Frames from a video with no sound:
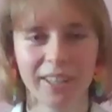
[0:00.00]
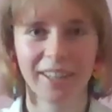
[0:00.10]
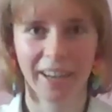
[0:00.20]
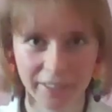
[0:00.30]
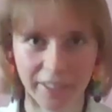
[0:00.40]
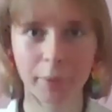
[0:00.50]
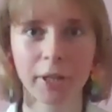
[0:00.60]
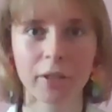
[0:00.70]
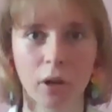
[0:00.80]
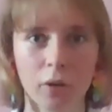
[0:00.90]
I think we can
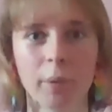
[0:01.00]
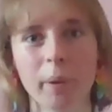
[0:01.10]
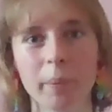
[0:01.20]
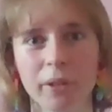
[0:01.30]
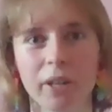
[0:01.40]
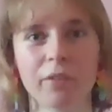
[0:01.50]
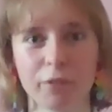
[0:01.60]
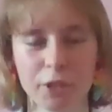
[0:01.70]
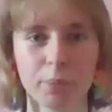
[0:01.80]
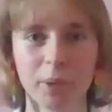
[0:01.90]
all remember our
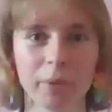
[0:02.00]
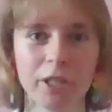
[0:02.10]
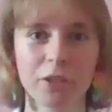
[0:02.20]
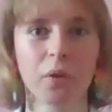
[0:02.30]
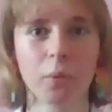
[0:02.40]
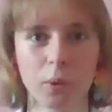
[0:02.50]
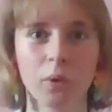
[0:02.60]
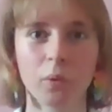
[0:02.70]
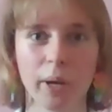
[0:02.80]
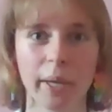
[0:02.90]
first memories on the World
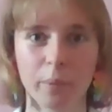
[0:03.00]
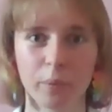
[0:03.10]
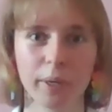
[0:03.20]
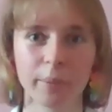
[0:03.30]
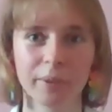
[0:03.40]
Wide Web.